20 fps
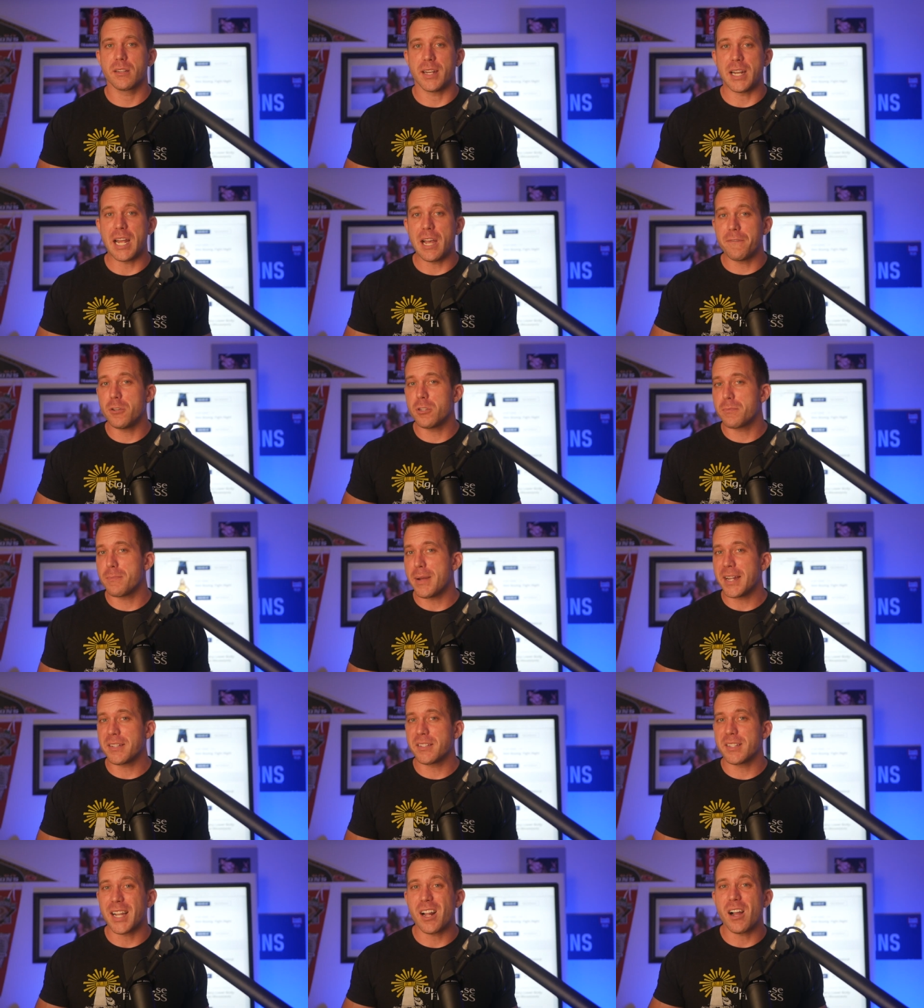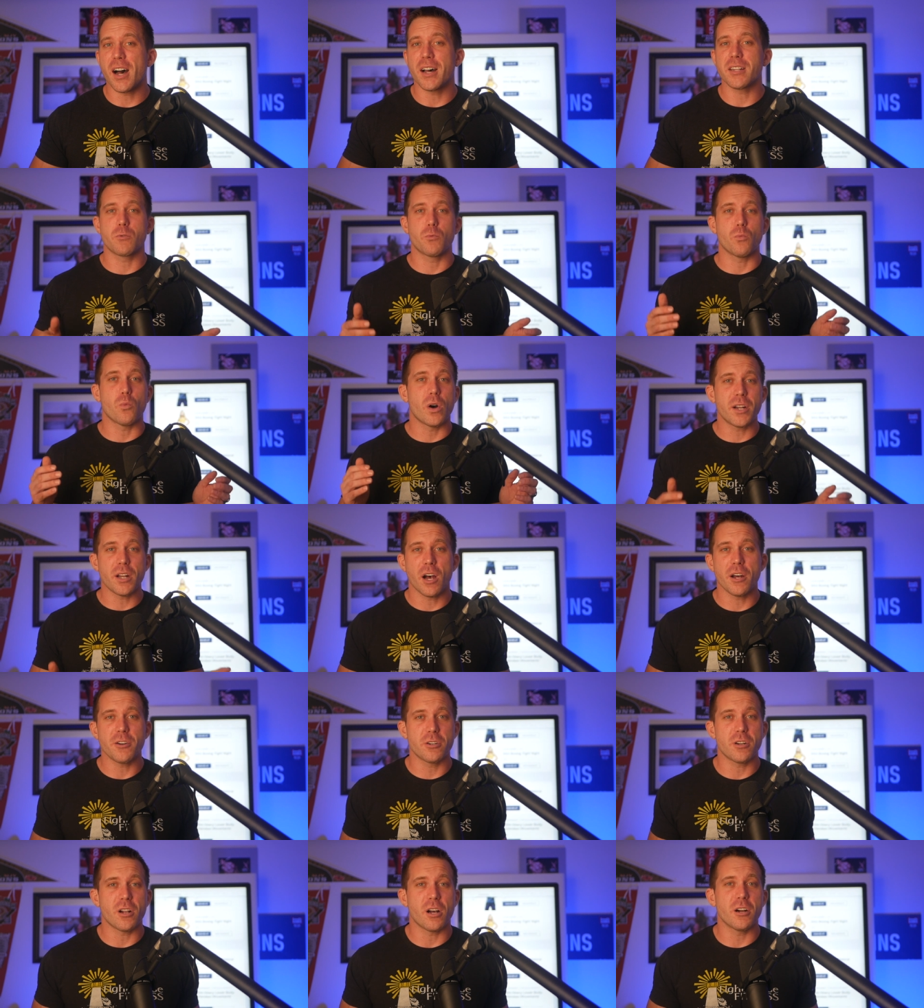and I've used mats that cost
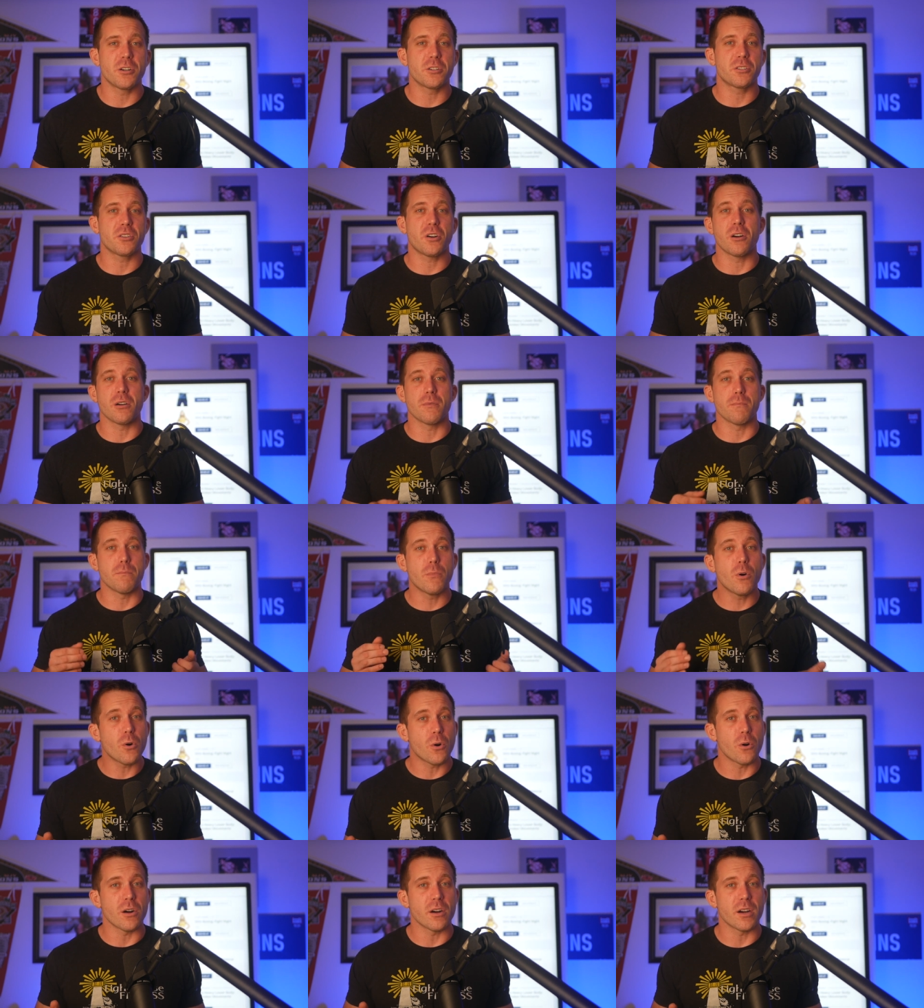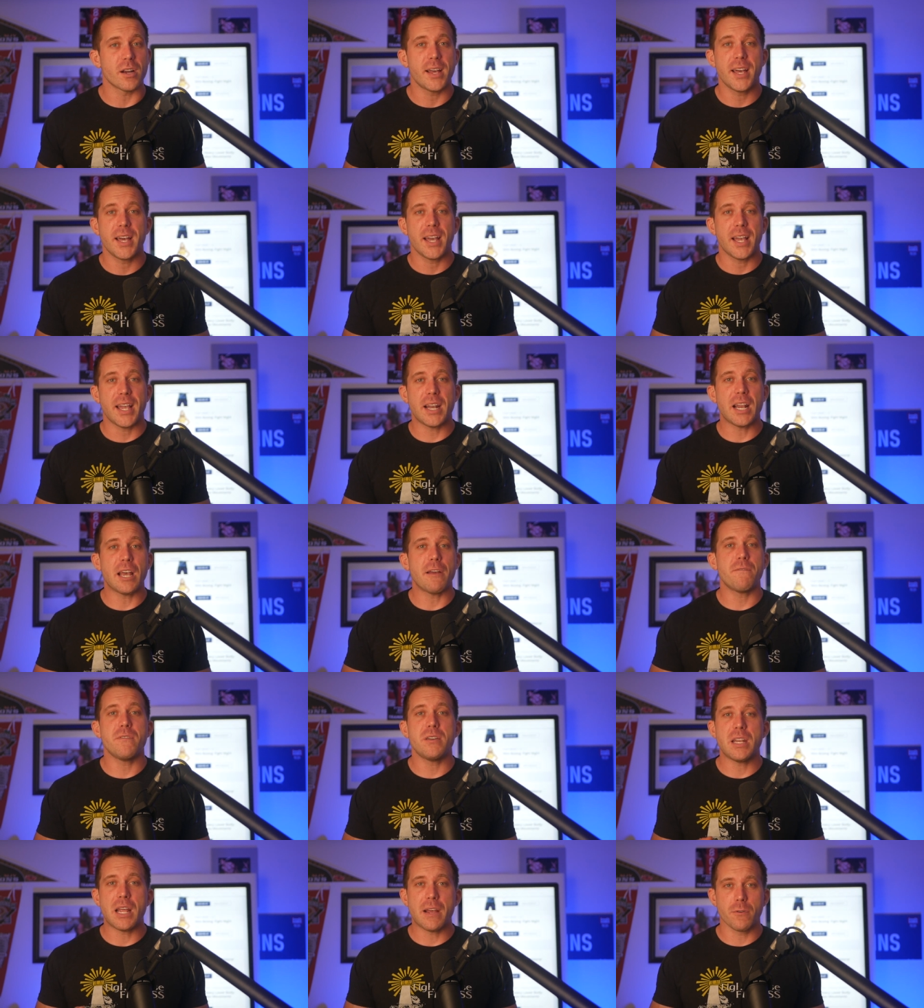$100 or more, and I've
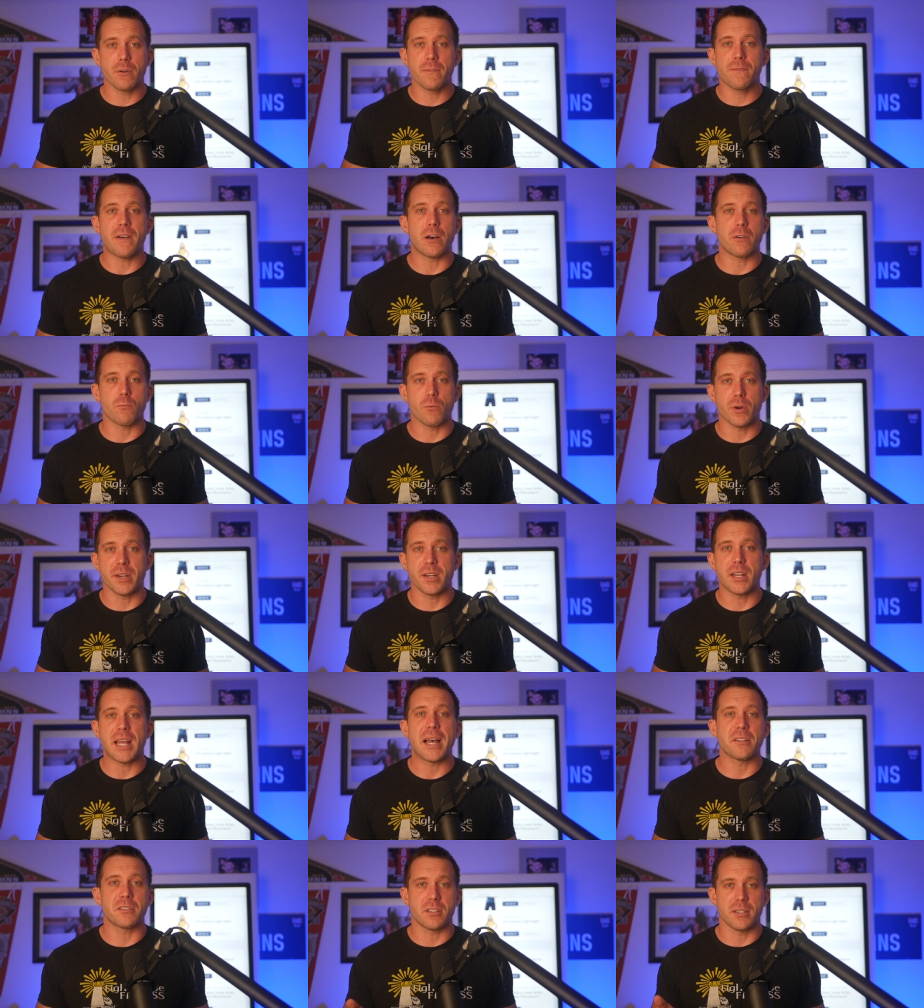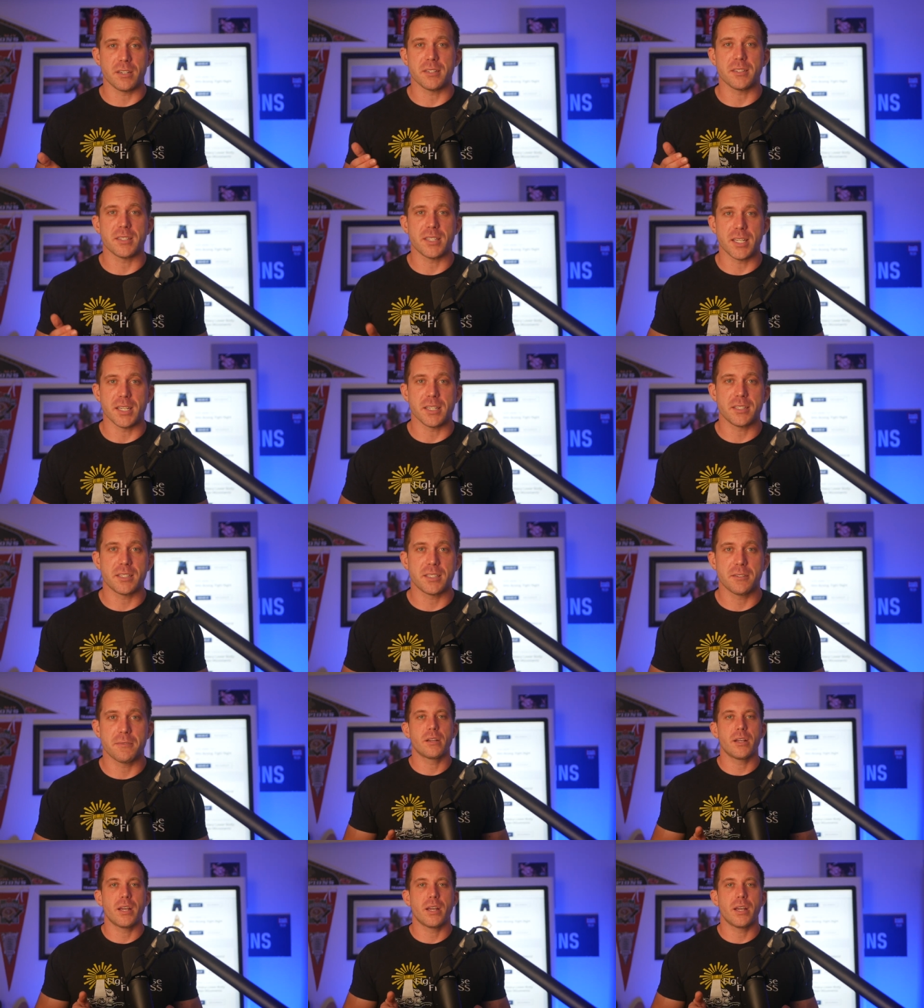never found one as good as this.